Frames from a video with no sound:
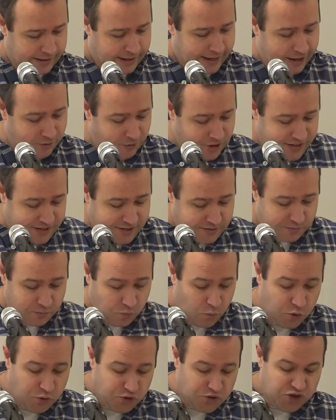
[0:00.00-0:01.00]
Here is
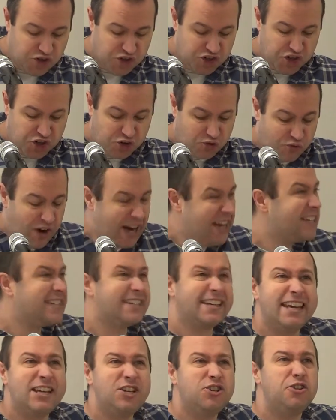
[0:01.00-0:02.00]
one, such a great
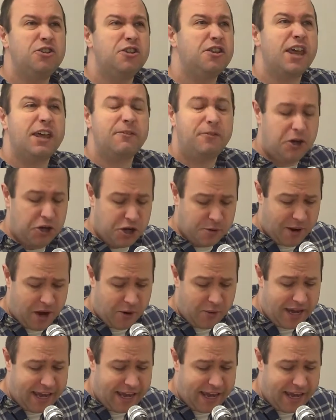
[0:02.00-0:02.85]
teacher that they've heard about,